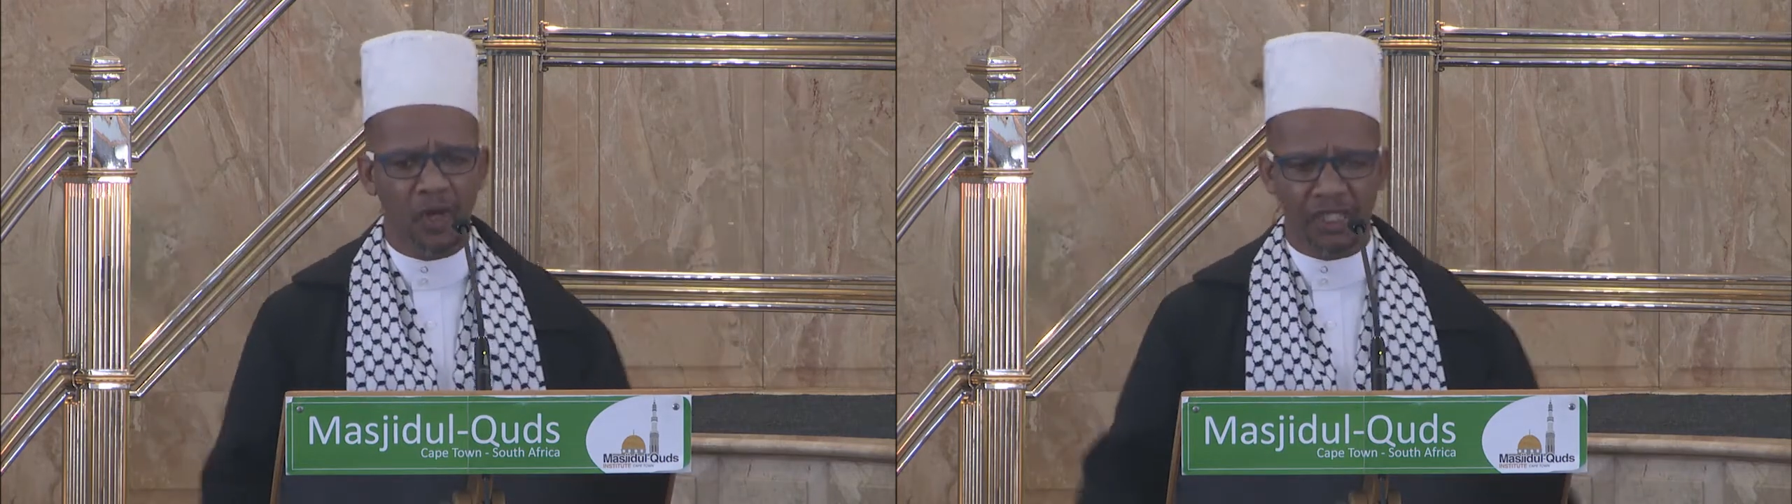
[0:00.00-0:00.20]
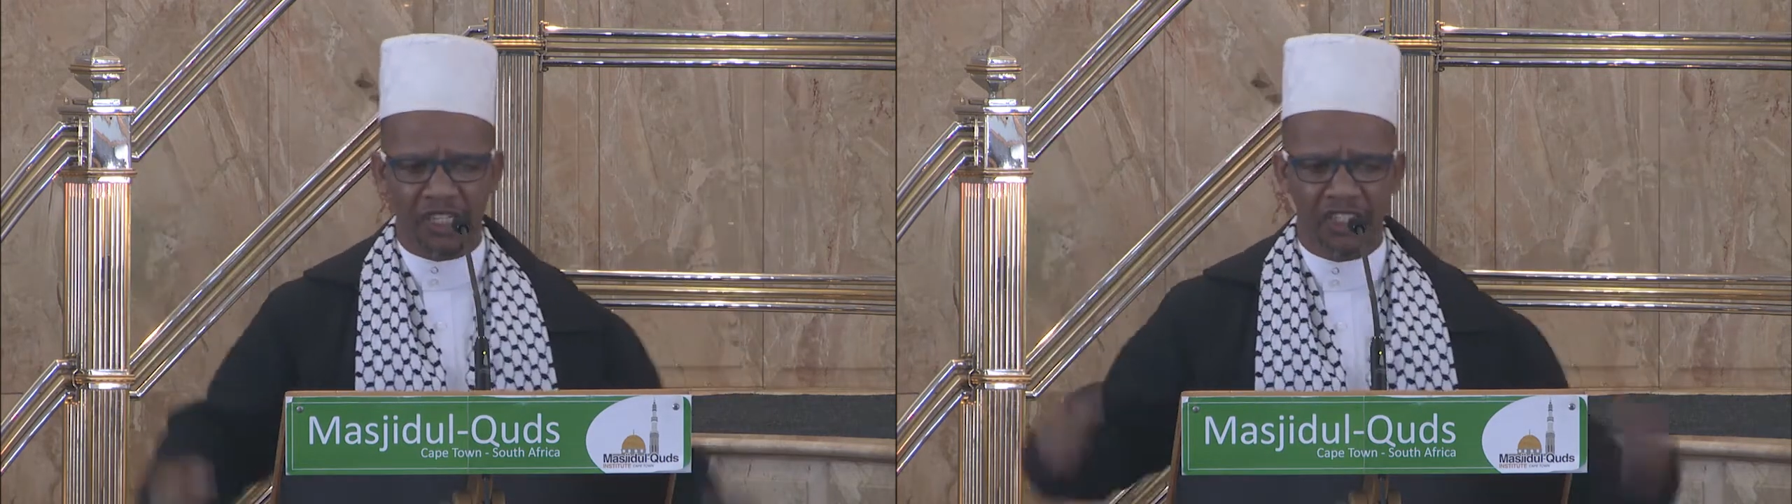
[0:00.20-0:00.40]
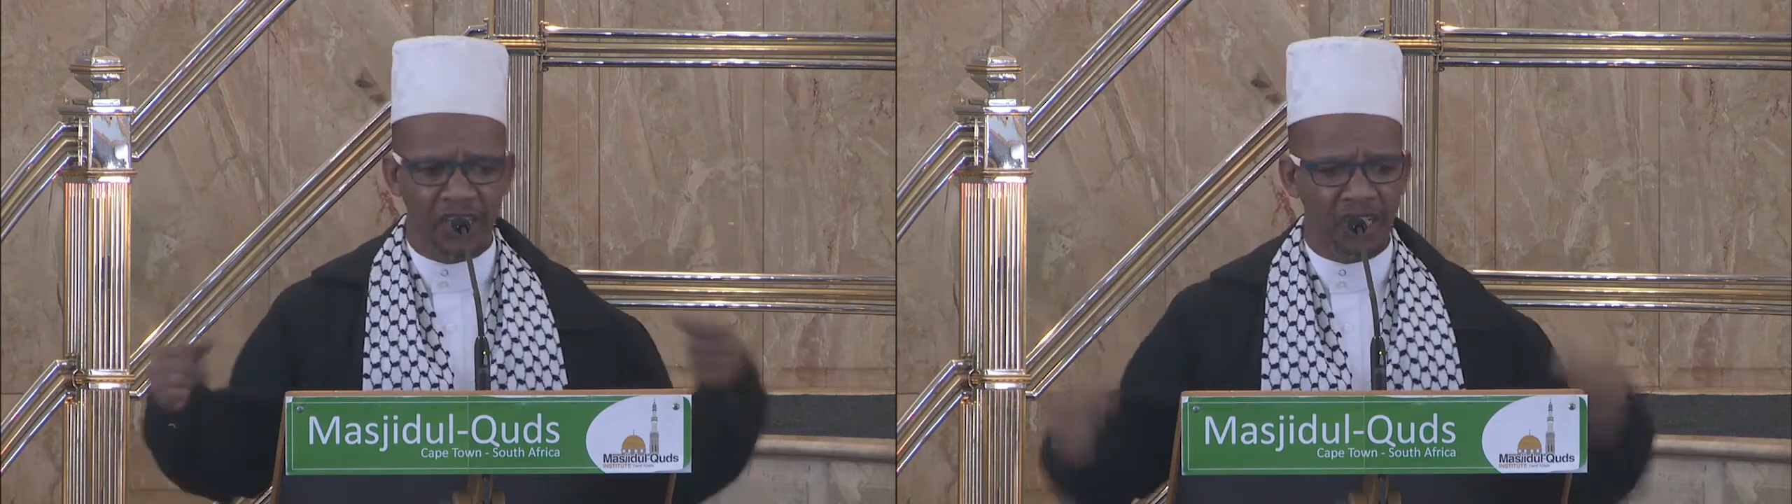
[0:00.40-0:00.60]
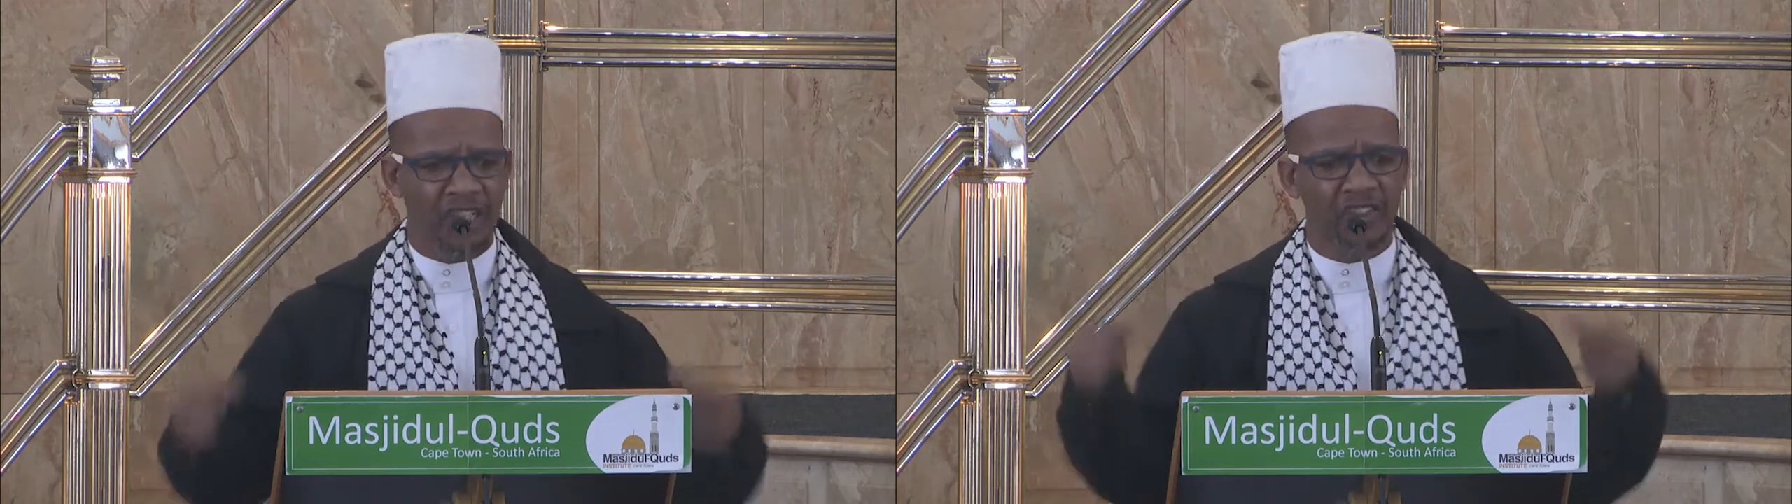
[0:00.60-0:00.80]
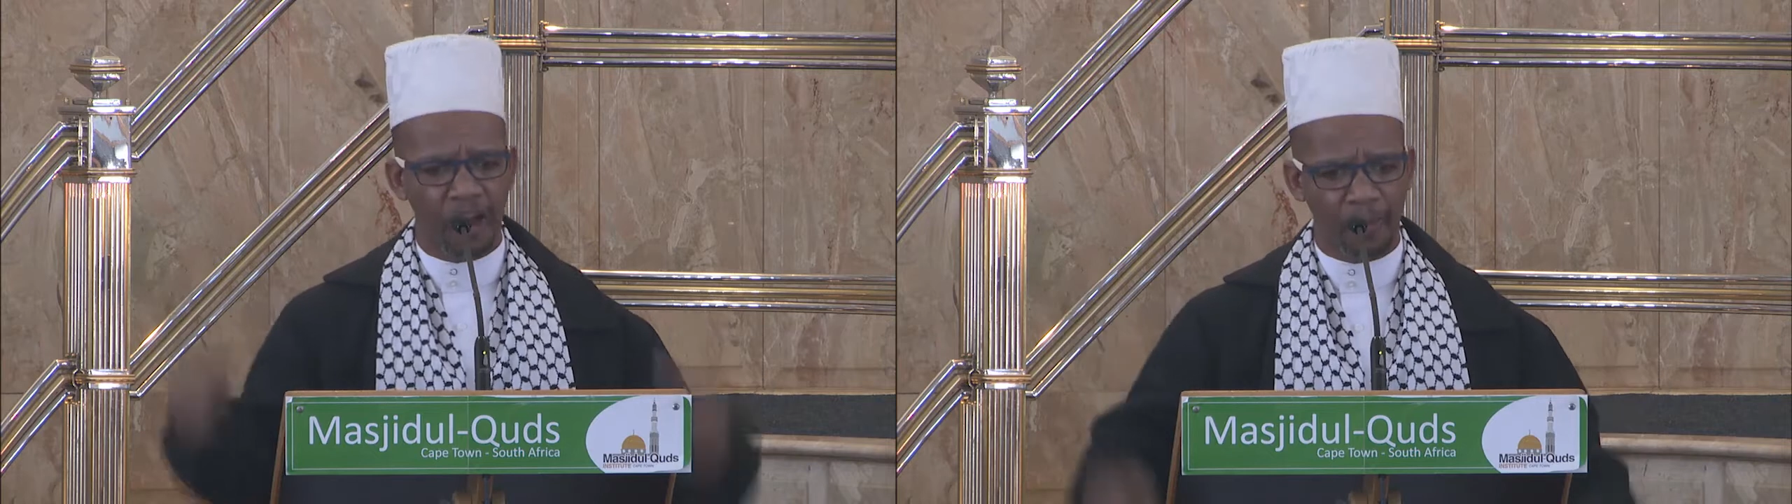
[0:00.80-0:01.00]
with a
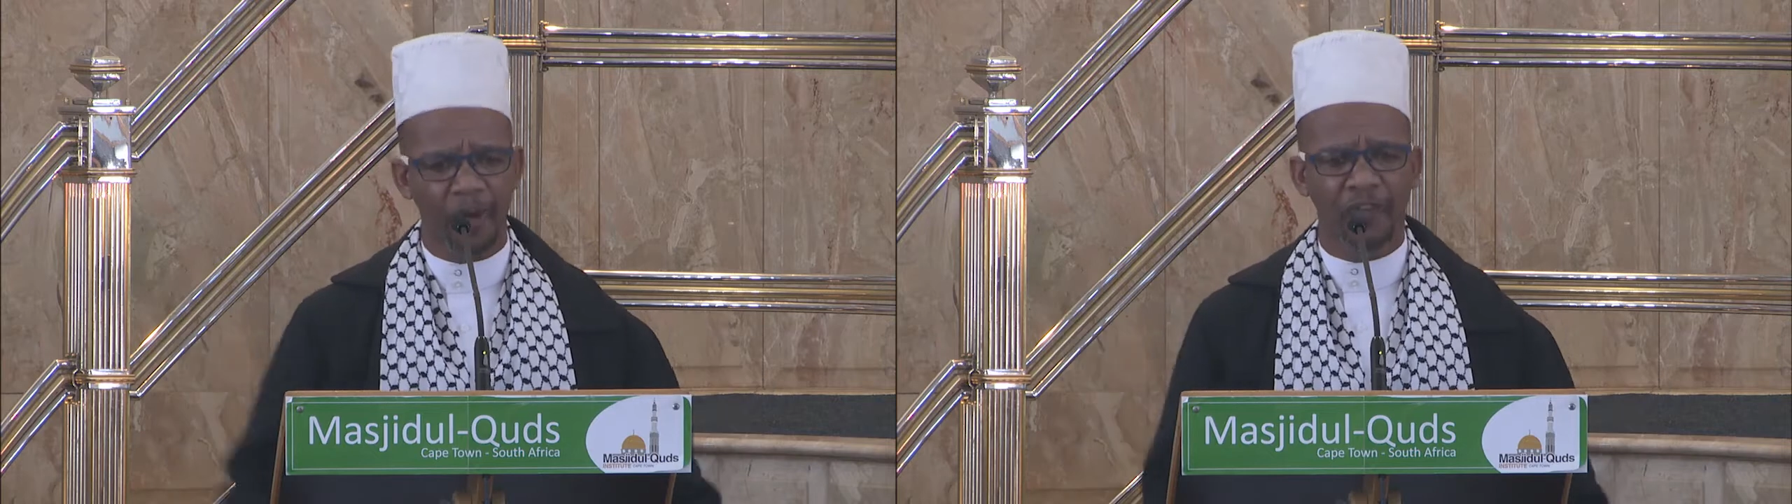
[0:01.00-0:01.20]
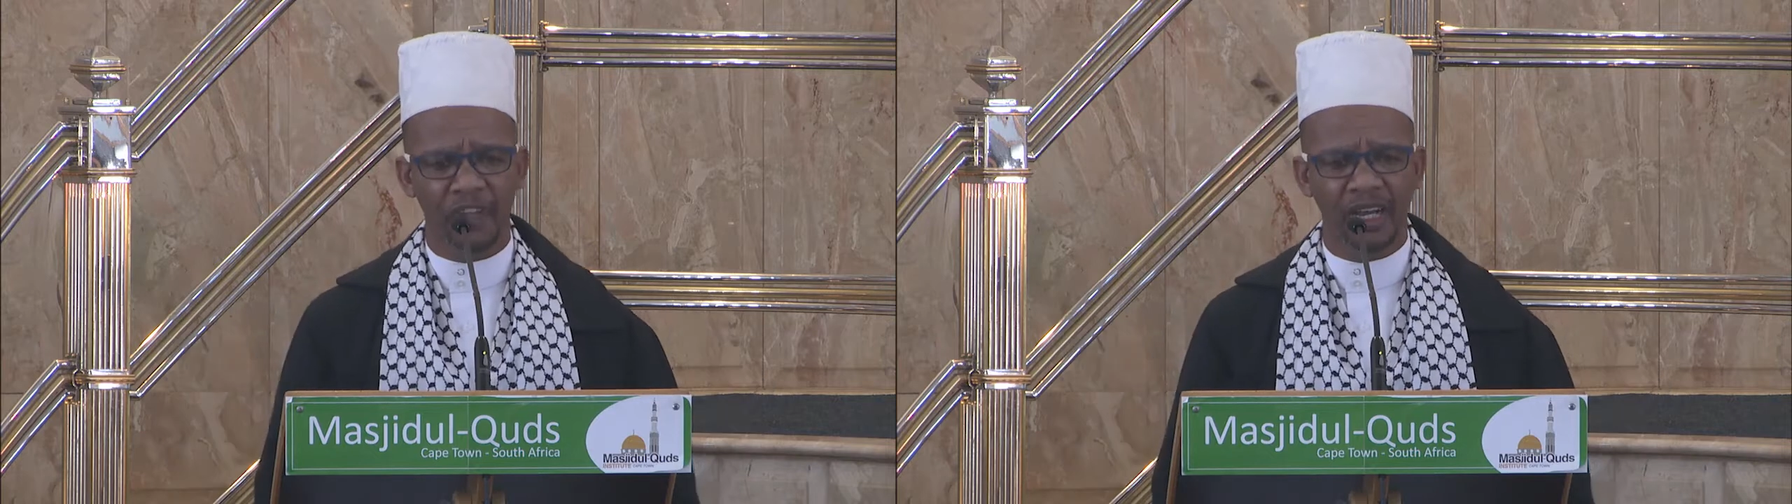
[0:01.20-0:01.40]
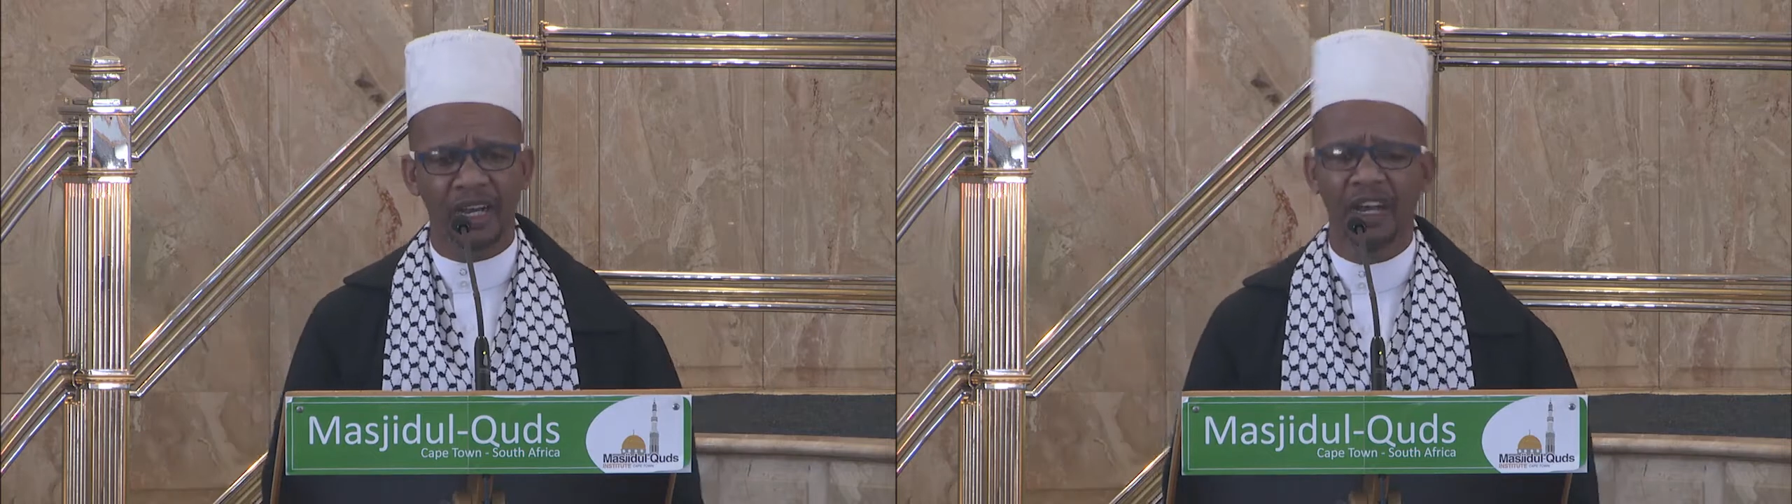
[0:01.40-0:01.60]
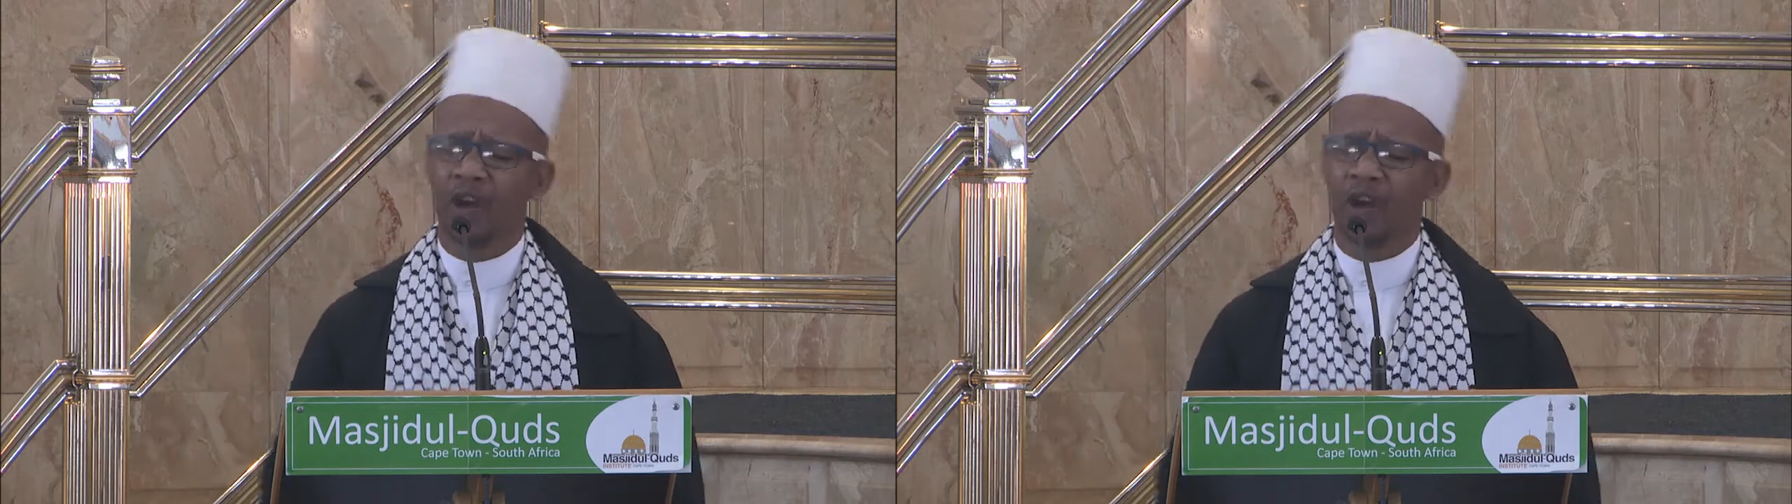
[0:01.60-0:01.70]
single drop of fear.